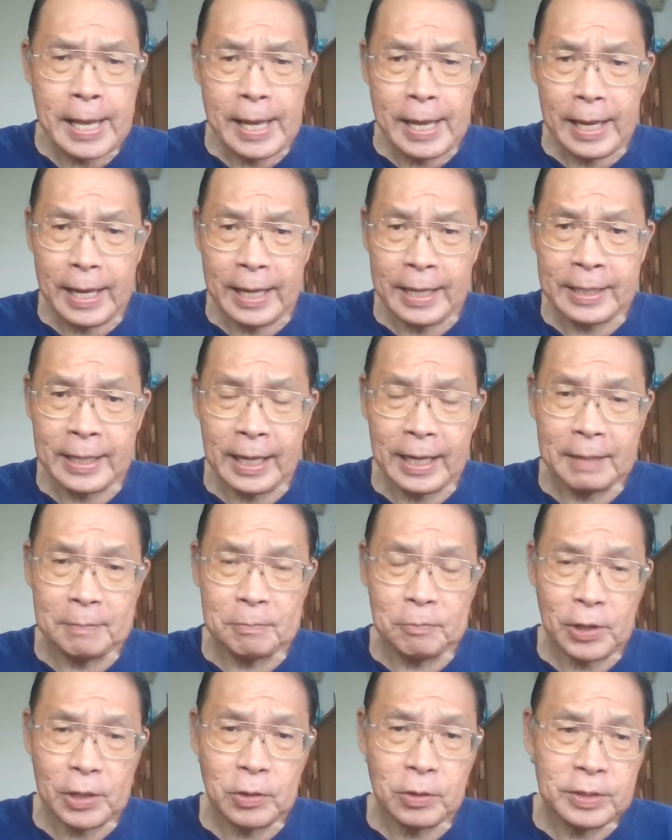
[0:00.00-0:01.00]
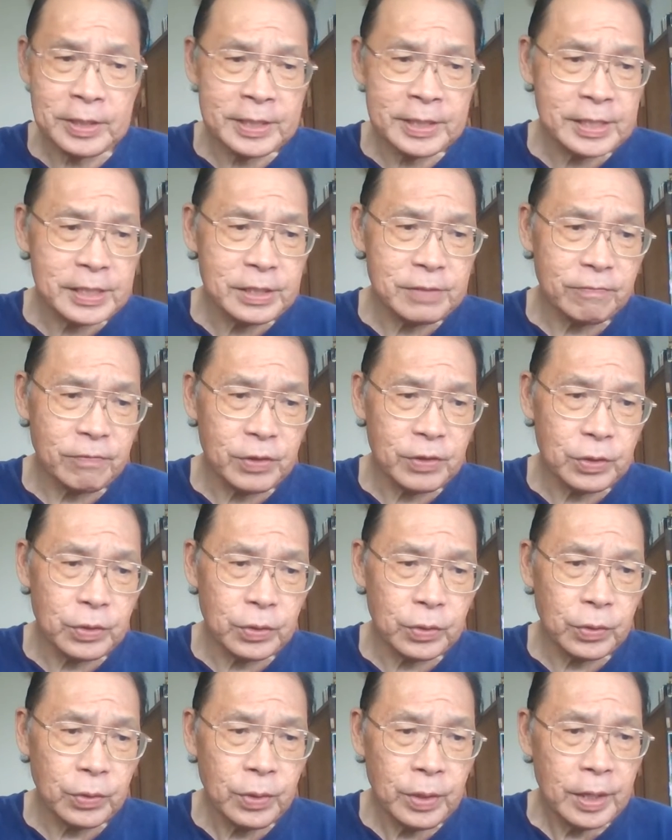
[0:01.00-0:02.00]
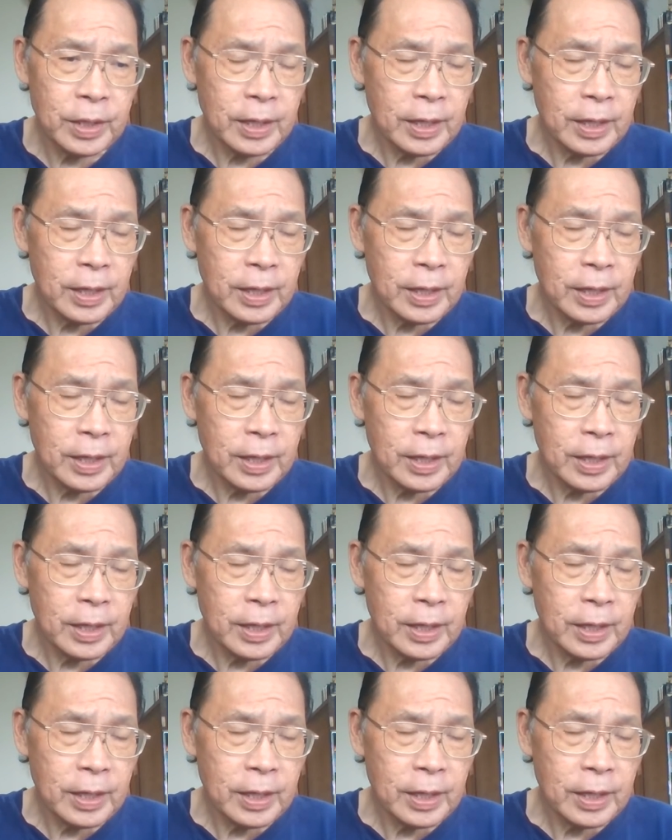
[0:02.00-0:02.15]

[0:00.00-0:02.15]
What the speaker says: And I'm recording this video